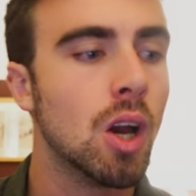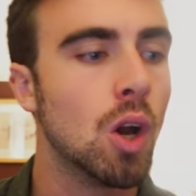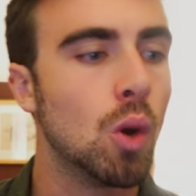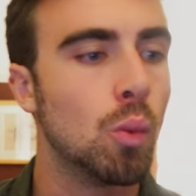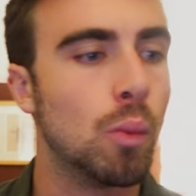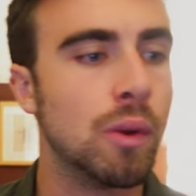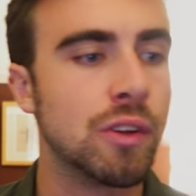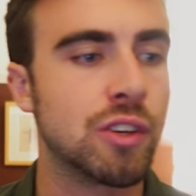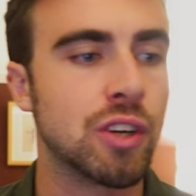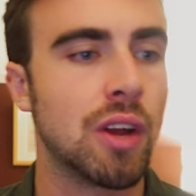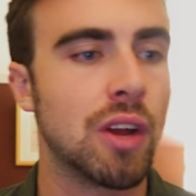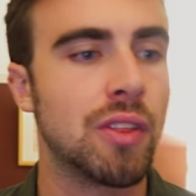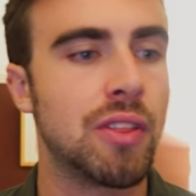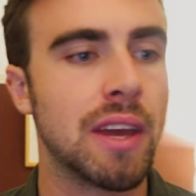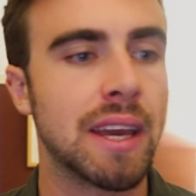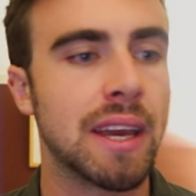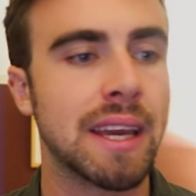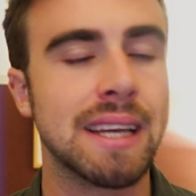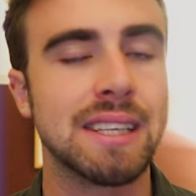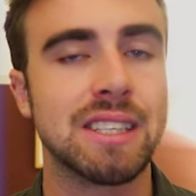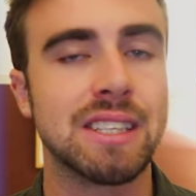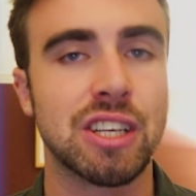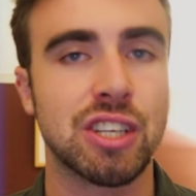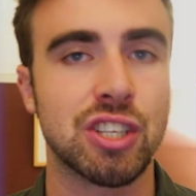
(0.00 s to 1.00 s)
which I
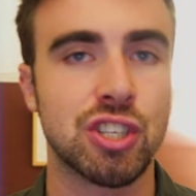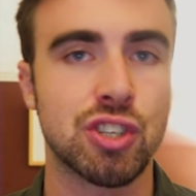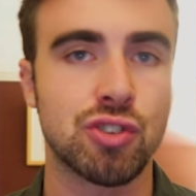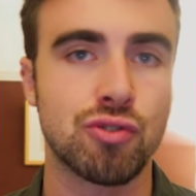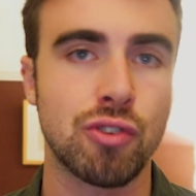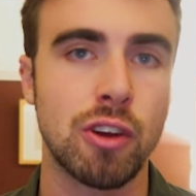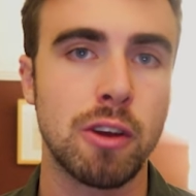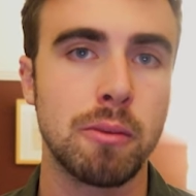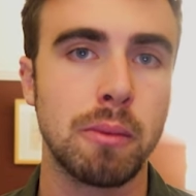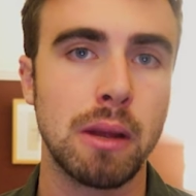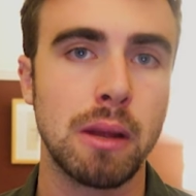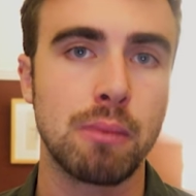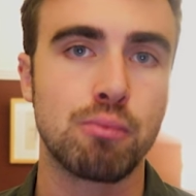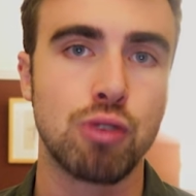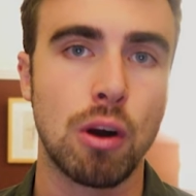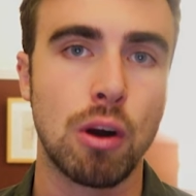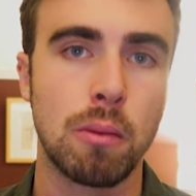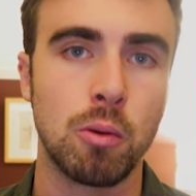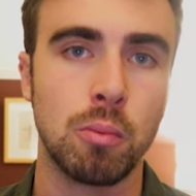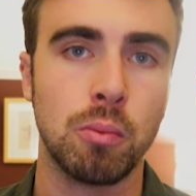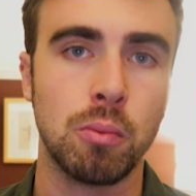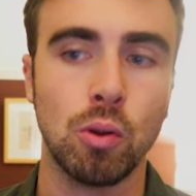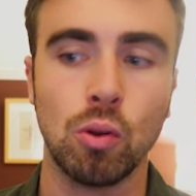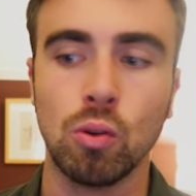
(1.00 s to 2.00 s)
think is extremely
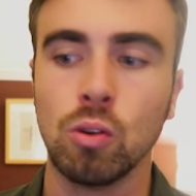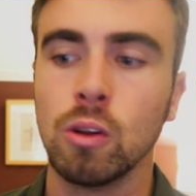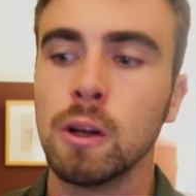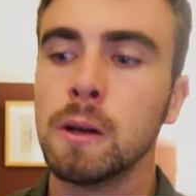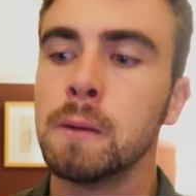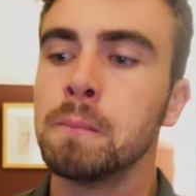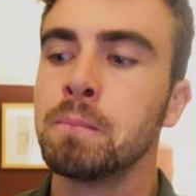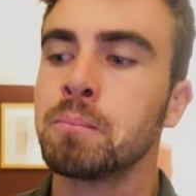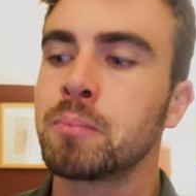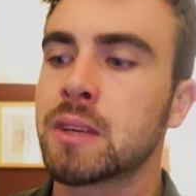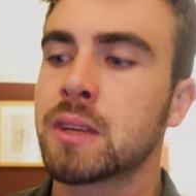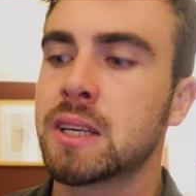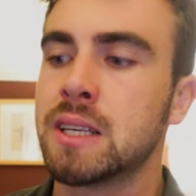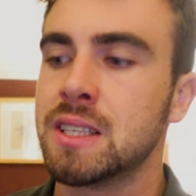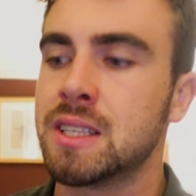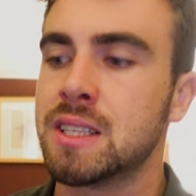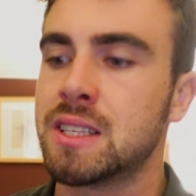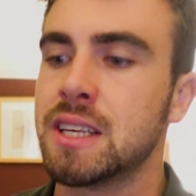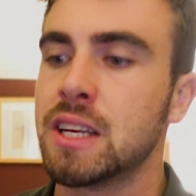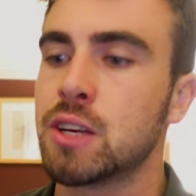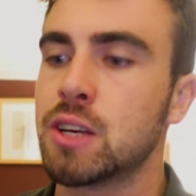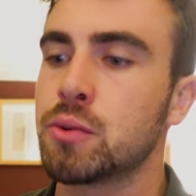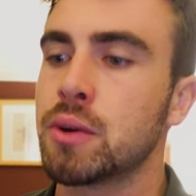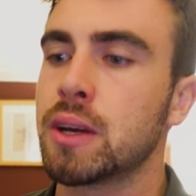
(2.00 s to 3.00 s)
probable
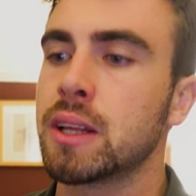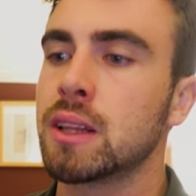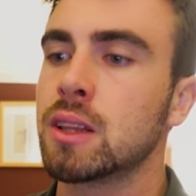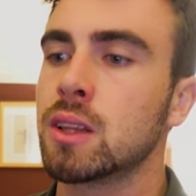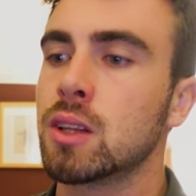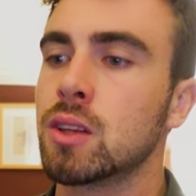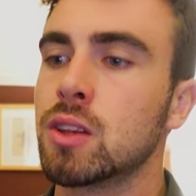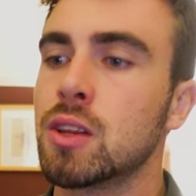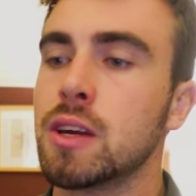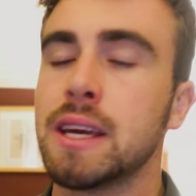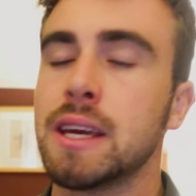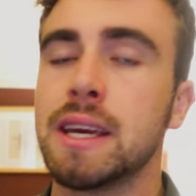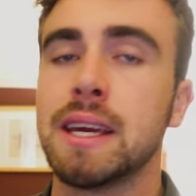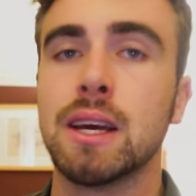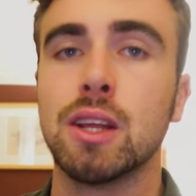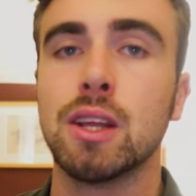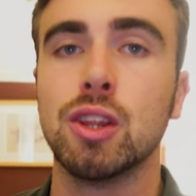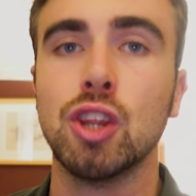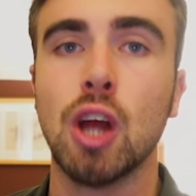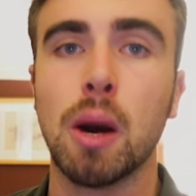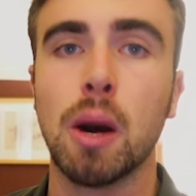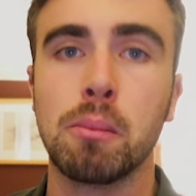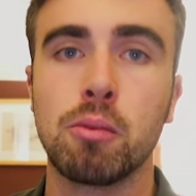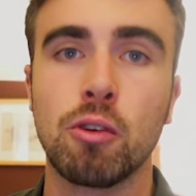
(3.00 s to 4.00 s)
considering the
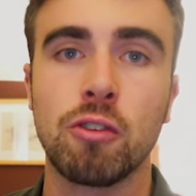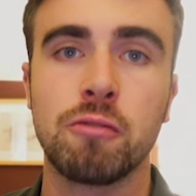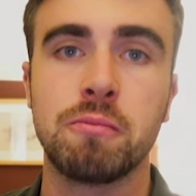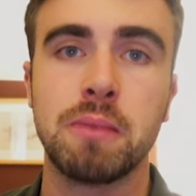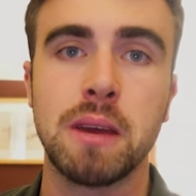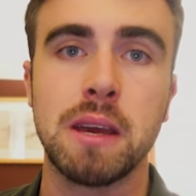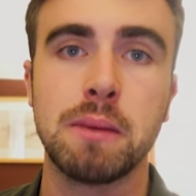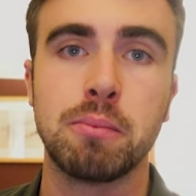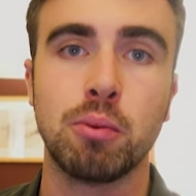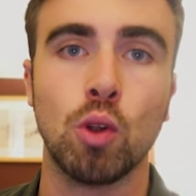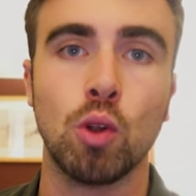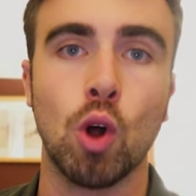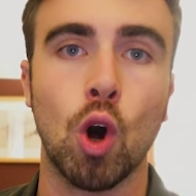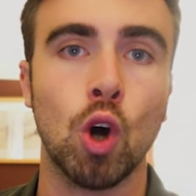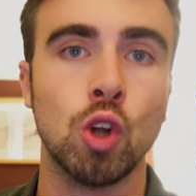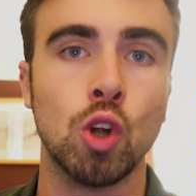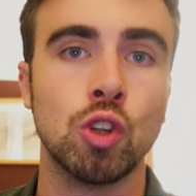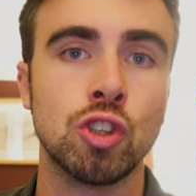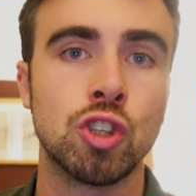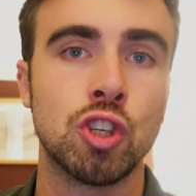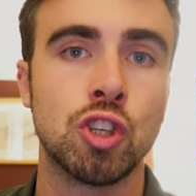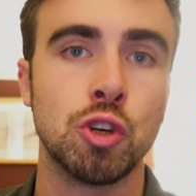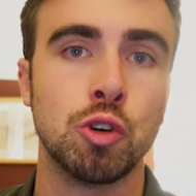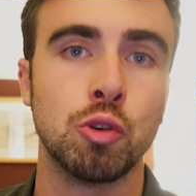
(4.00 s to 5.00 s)
number of people
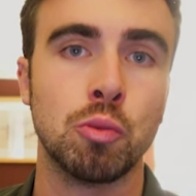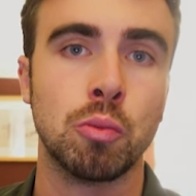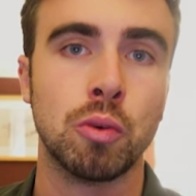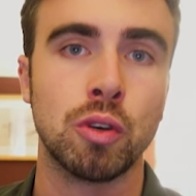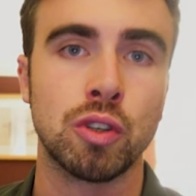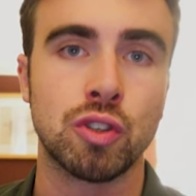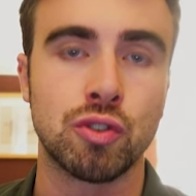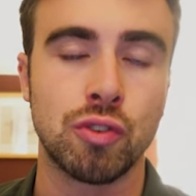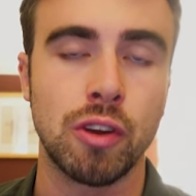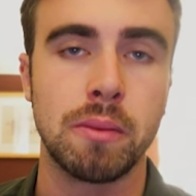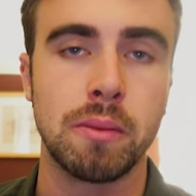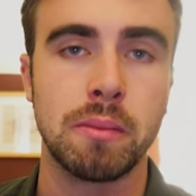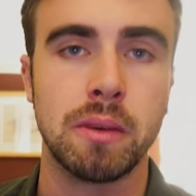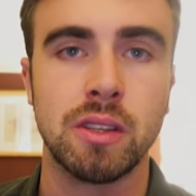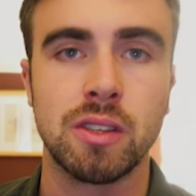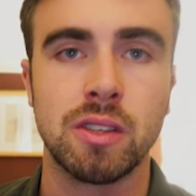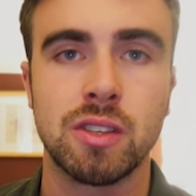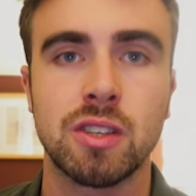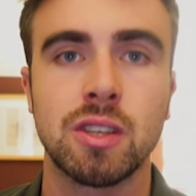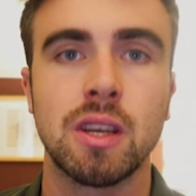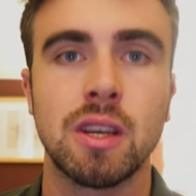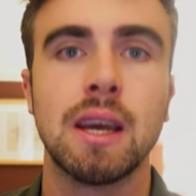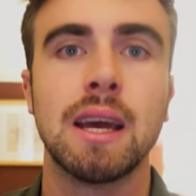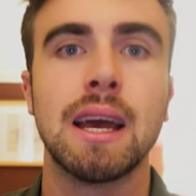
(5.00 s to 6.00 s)
on 2 or more
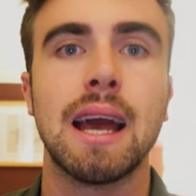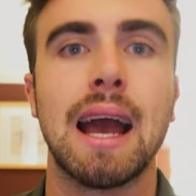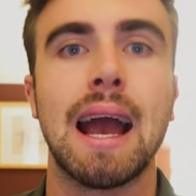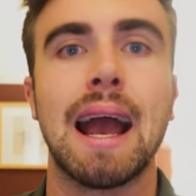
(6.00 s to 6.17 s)
treatments,